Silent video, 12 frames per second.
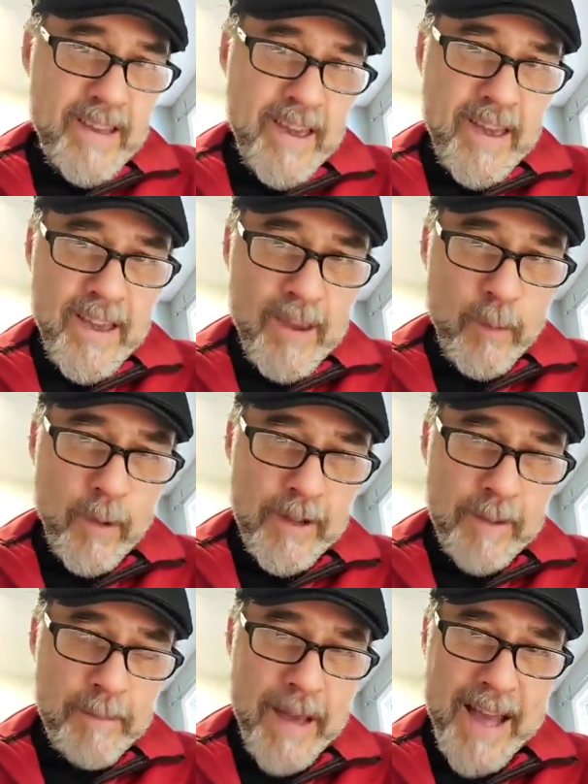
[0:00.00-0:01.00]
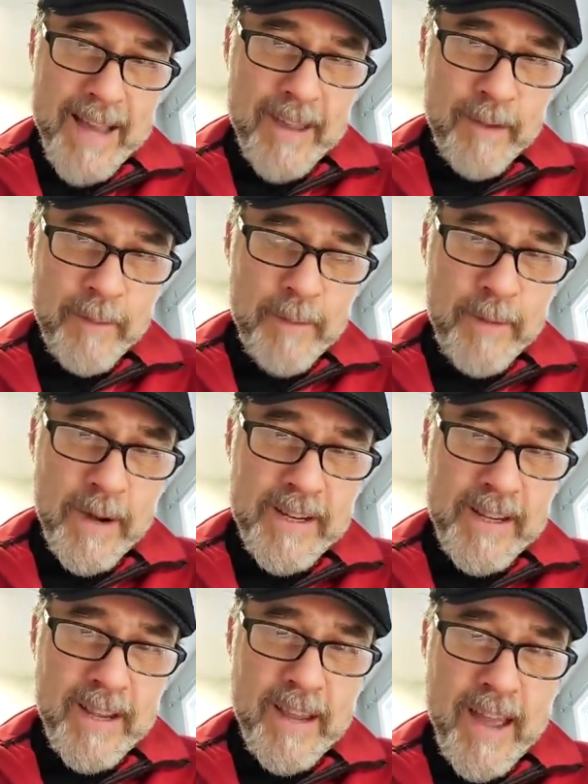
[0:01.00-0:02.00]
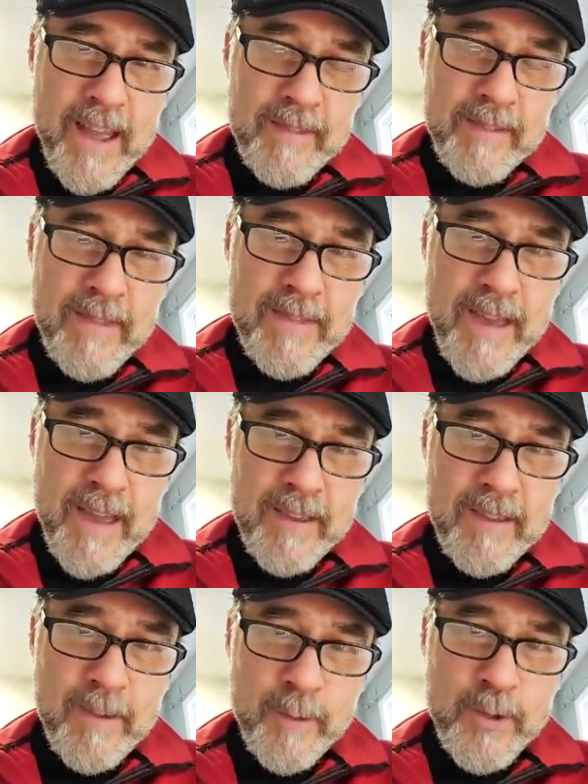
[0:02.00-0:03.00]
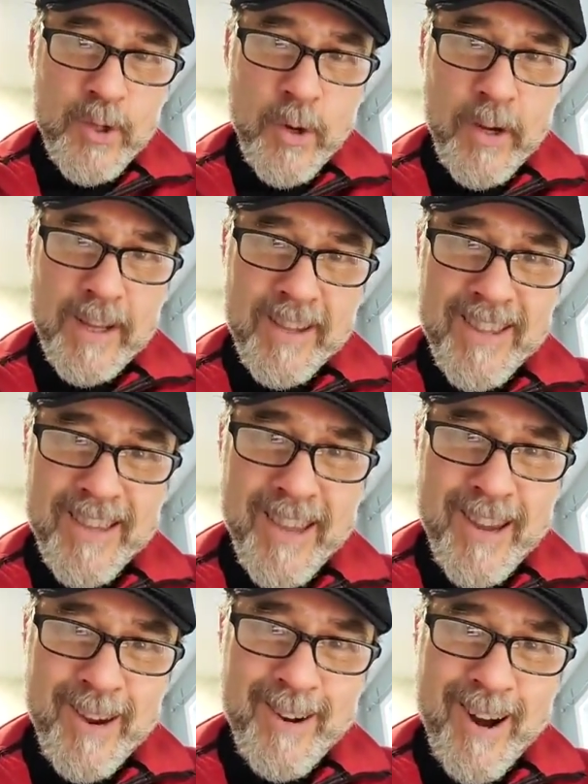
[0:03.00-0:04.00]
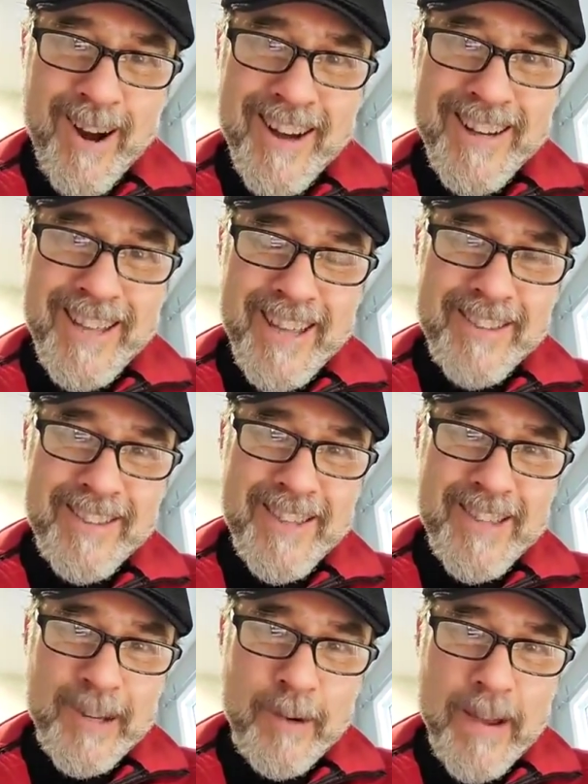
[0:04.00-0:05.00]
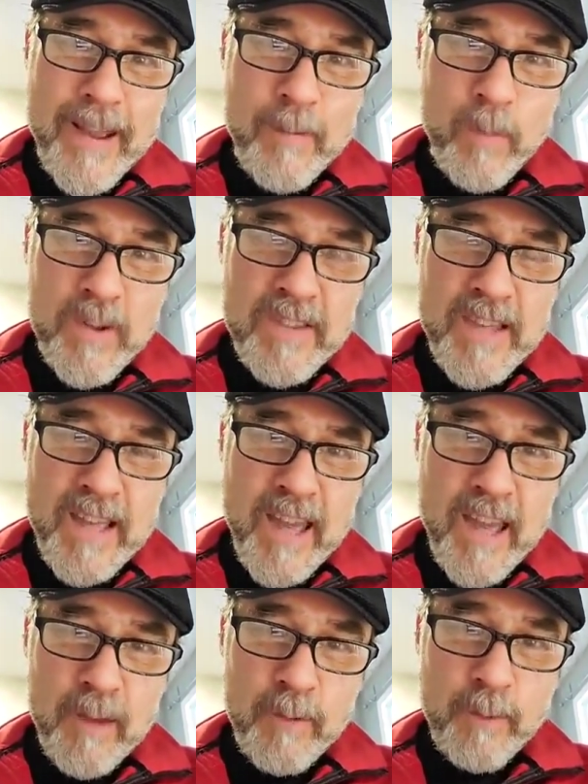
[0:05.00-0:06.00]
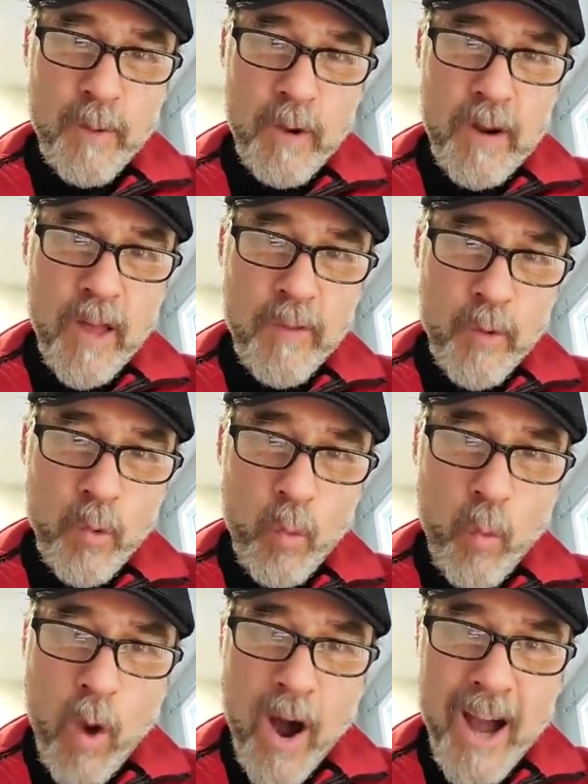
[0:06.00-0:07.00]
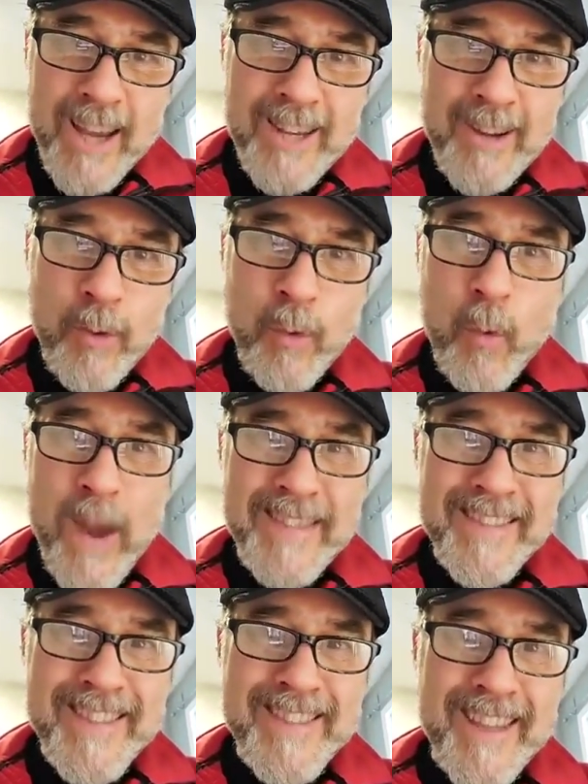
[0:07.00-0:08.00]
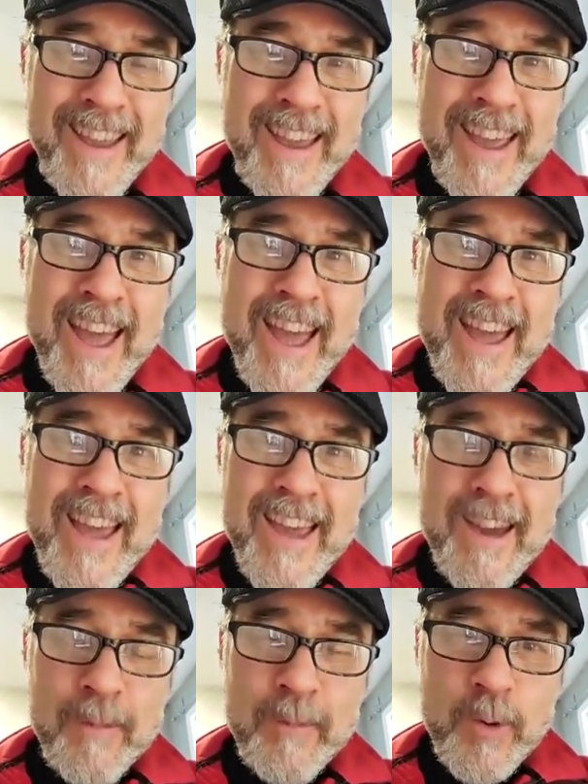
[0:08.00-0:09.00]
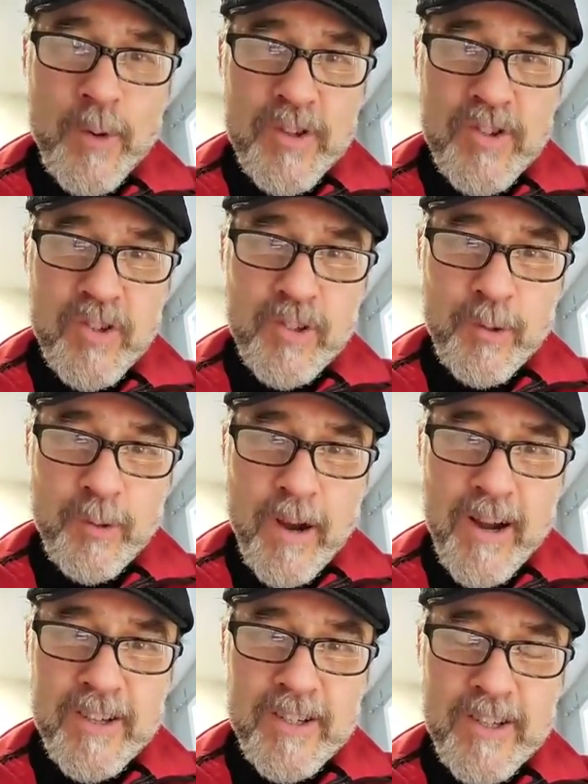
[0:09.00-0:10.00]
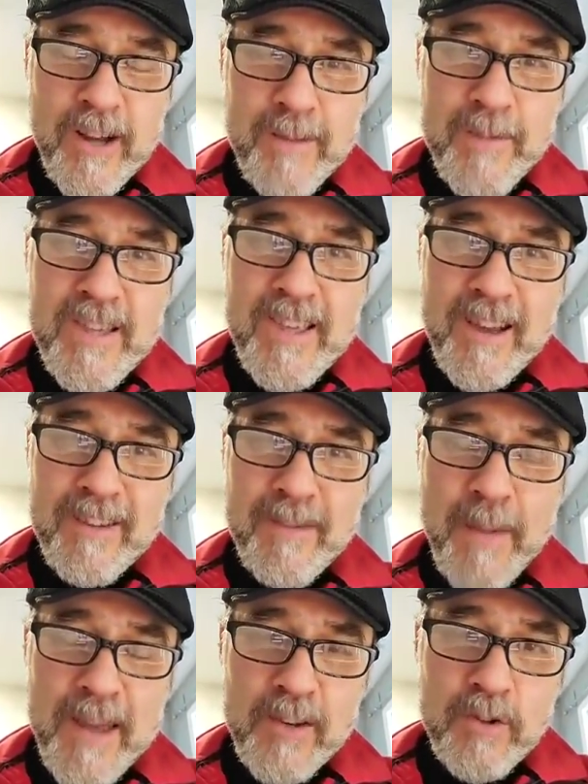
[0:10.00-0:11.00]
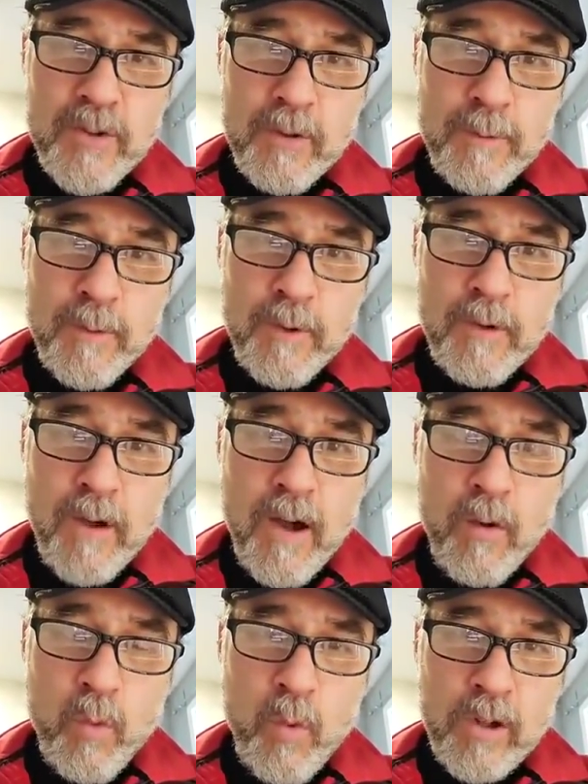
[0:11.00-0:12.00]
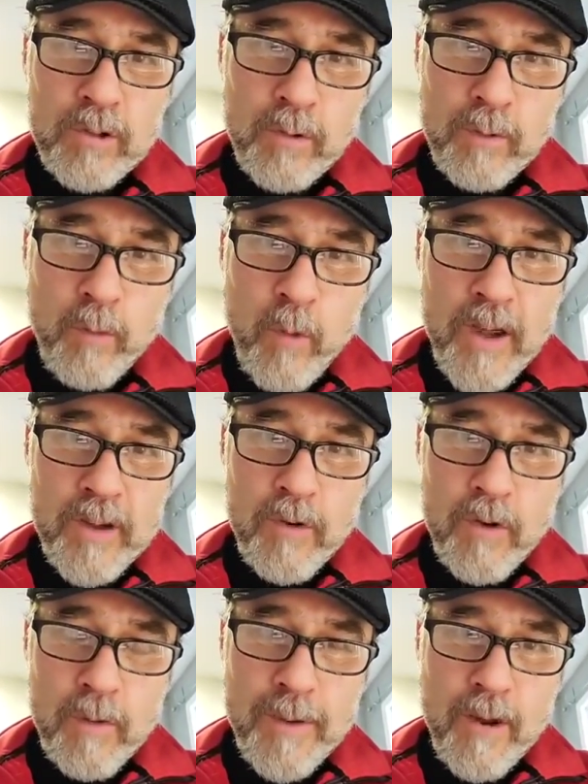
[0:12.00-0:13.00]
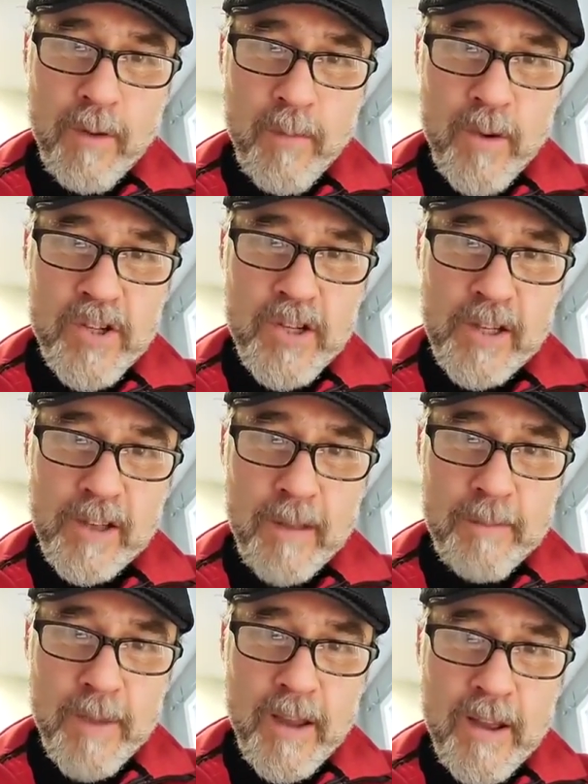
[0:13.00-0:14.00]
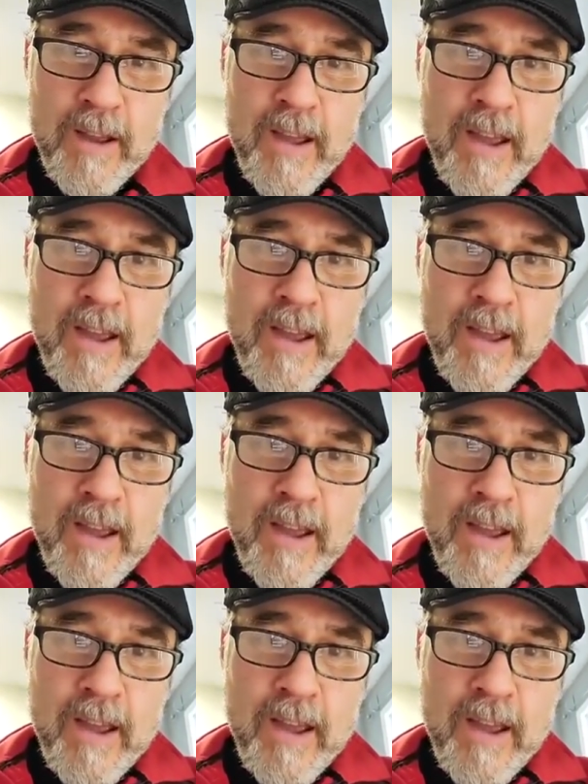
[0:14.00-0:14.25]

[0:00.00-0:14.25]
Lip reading: Hey, welcome back everybody, and thanks for joining us here on Instagram once again for another Wine Wednesday. Hey, I'm Christian LaRoche. I'm sales manager for Waldorf Wine Group here in British Columbia.